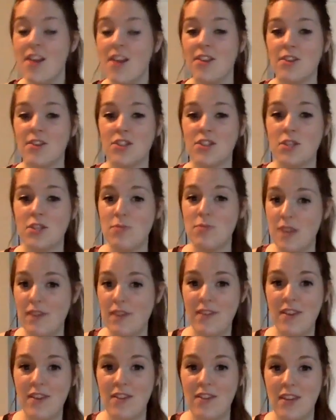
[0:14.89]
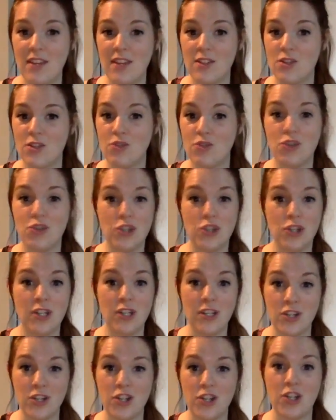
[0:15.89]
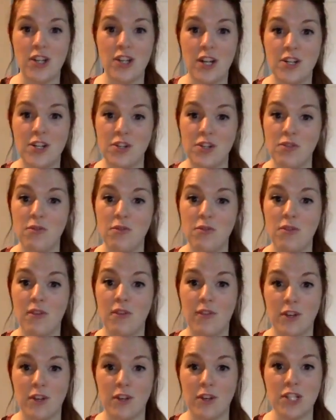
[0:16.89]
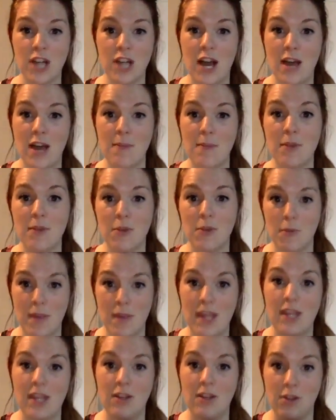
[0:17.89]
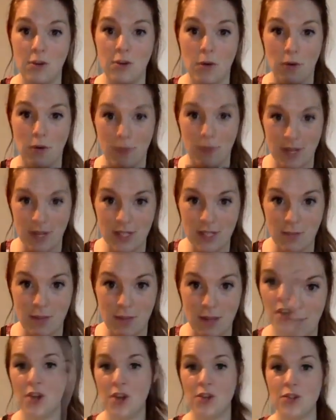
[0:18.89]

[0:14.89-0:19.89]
There's some definite things you should and should not do the first time you're making your recipe.